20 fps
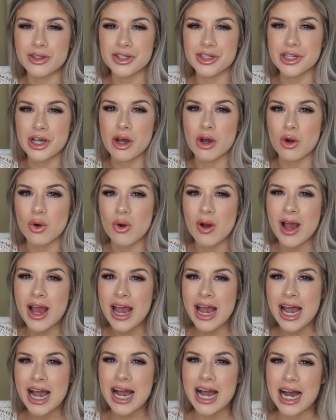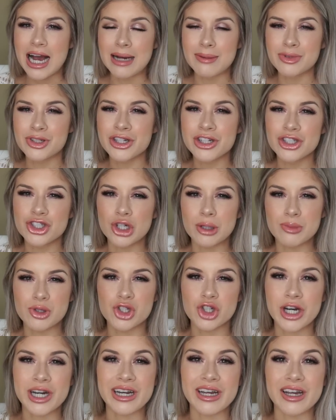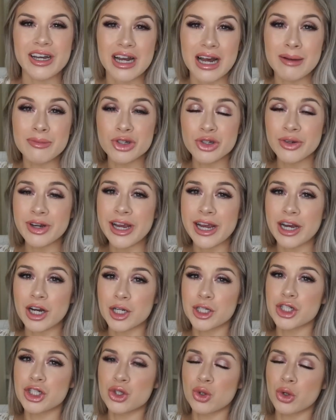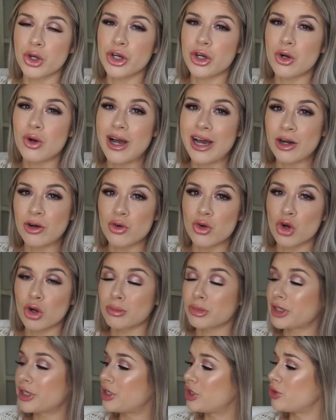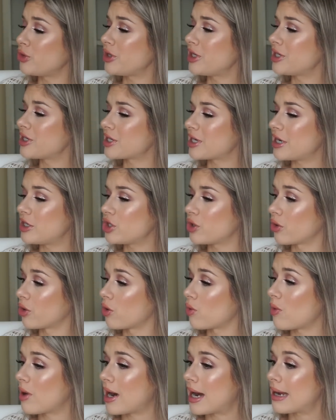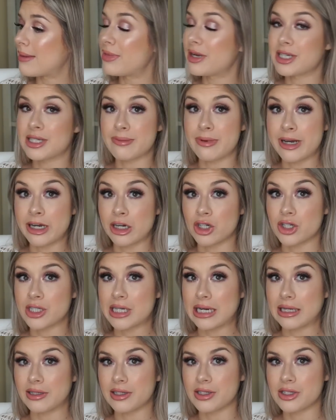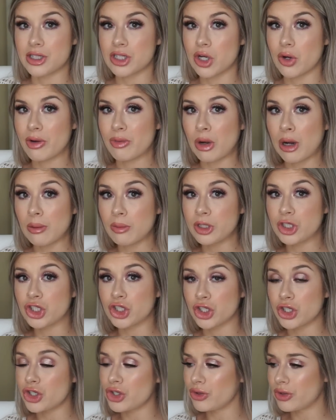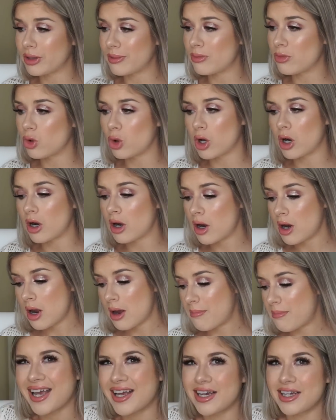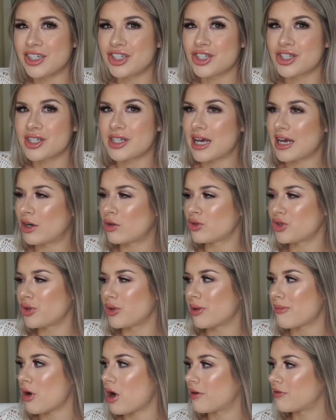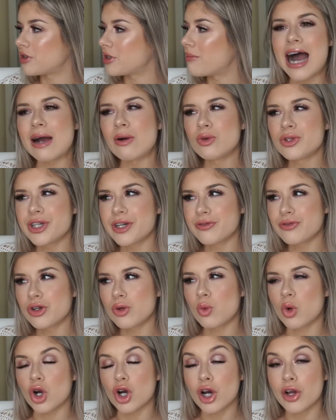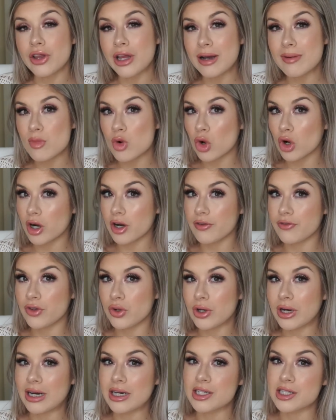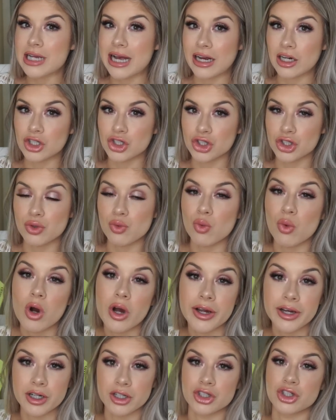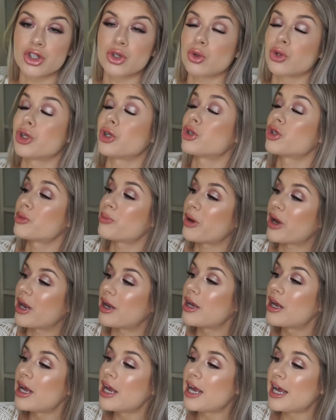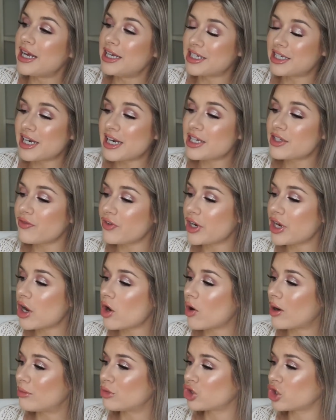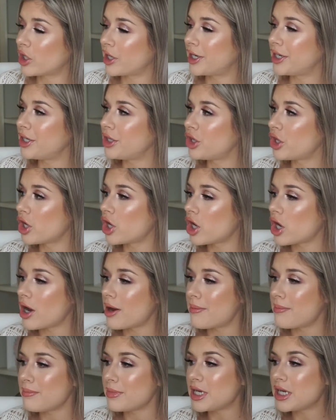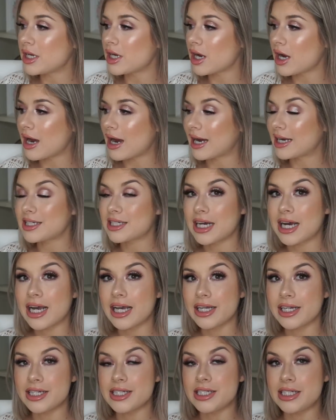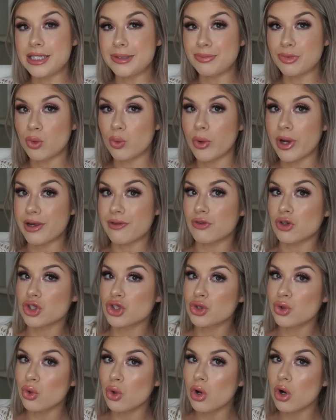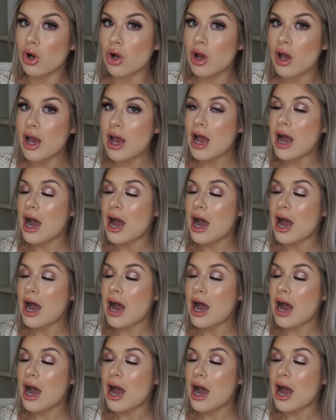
So I'm just gonna jump straight in. I'm doing a hair tutorial. I don't normally do these and I don't know why because I'm a hairstylist. So I probably should do them more. I don't do them often. I will definitely work on that more if you guys actually want hair tutorials. But in today's video, I'm trying the Amika High Tide Deep Waver tool.